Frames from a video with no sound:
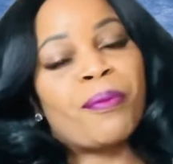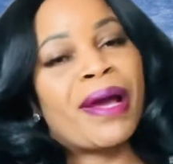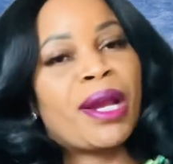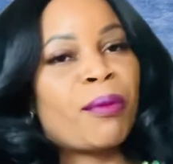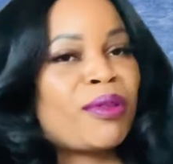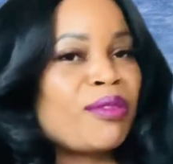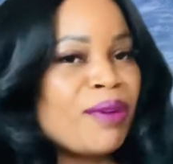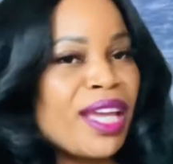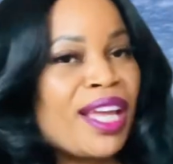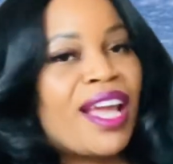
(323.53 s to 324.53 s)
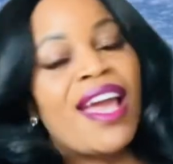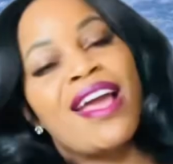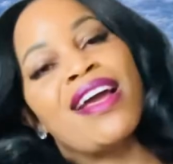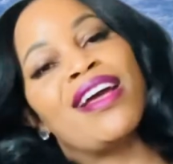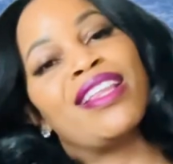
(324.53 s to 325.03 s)
My number three
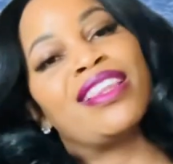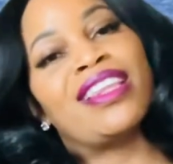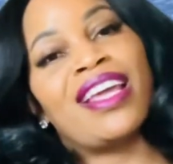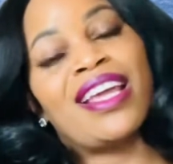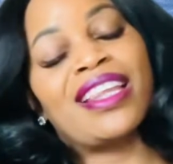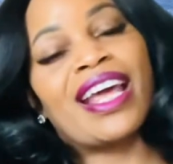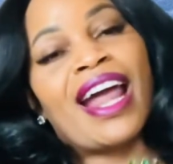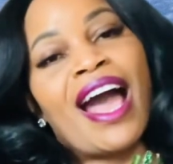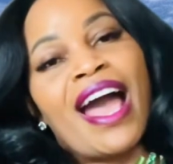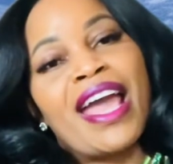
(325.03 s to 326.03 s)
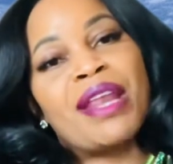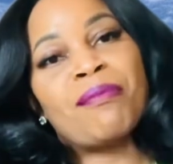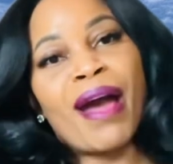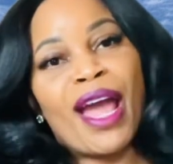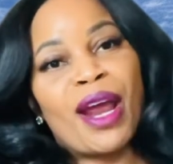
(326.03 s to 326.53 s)
thing that I
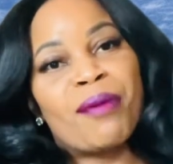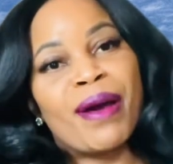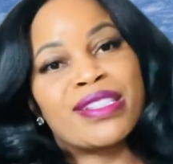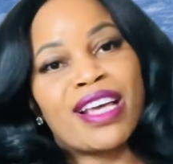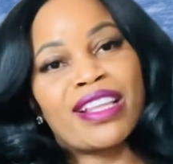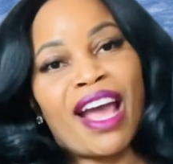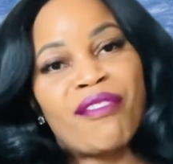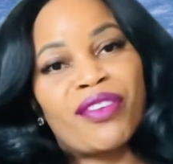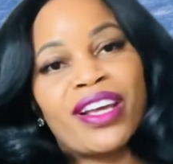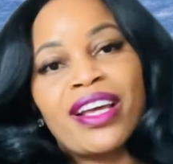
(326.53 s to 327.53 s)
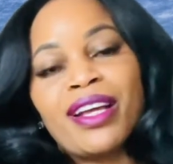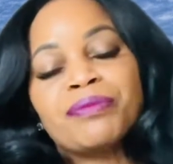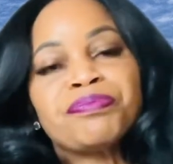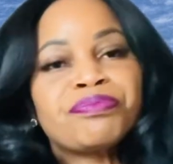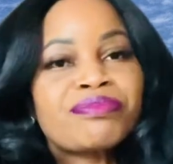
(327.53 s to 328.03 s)
admire about South Africa
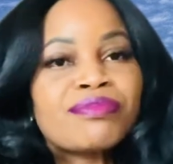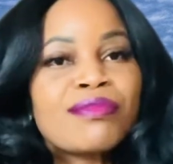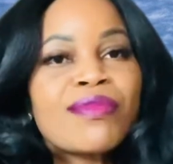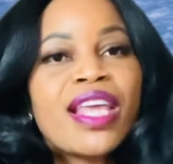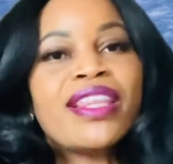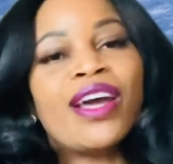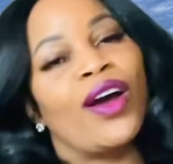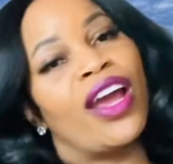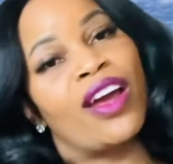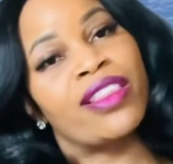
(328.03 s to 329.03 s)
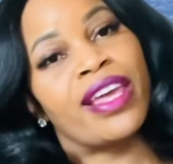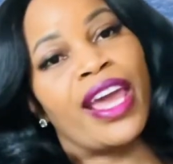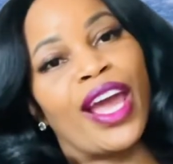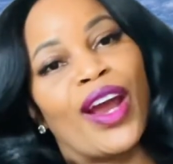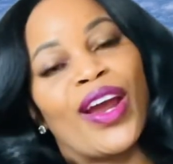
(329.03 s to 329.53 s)
their
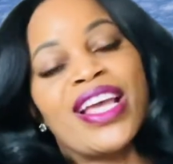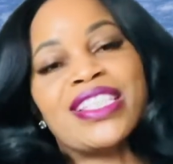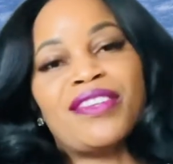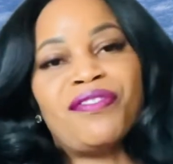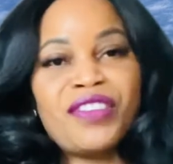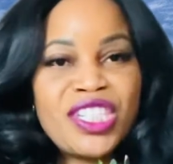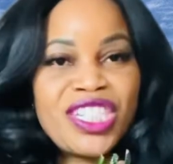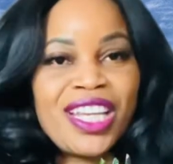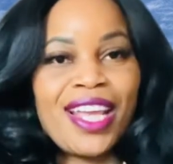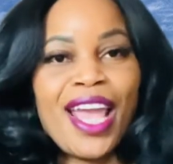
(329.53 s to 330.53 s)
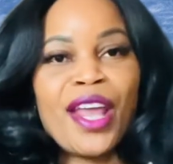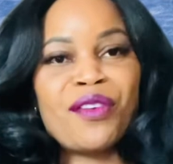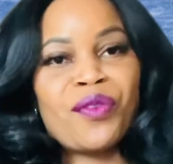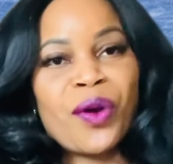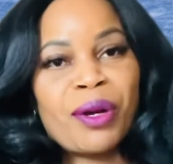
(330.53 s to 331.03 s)
healthcare is efficient and
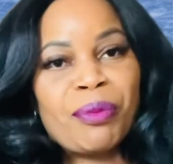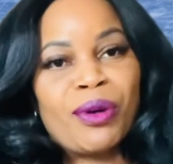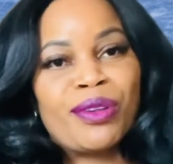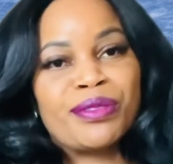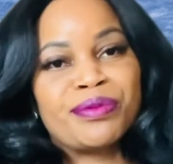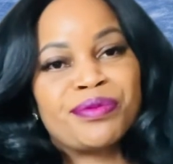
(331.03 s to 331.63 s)
affordable.